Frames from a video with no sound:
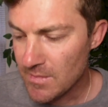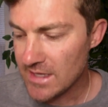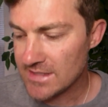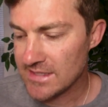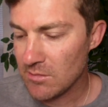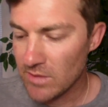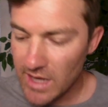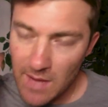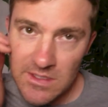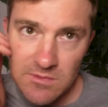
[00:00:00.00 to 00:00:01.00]
is that what
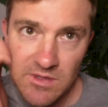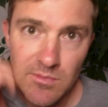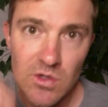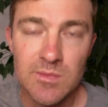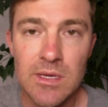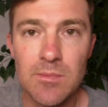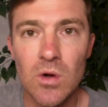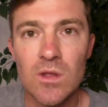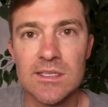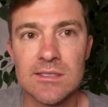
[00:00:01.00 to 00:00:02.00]
happens with most
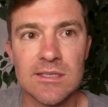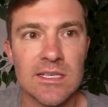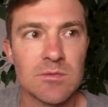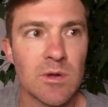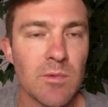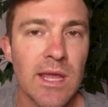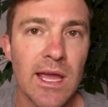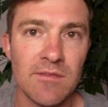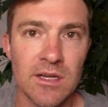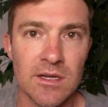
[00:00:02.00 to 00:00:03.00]
people is is when we
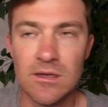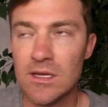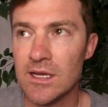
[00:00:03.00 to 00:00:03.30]
have an